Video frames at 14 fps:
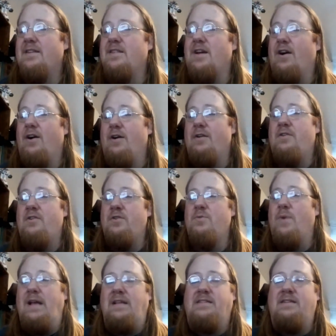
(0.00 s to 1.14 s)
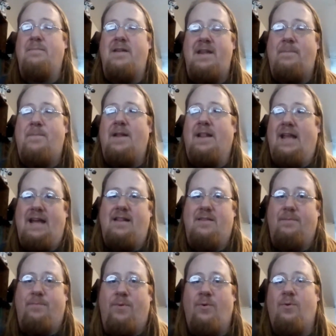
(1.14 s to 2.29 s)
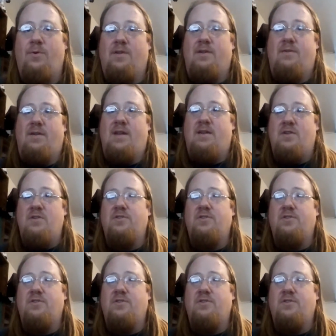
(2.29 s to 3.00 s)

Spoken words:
there are new ways to manipulate the pool and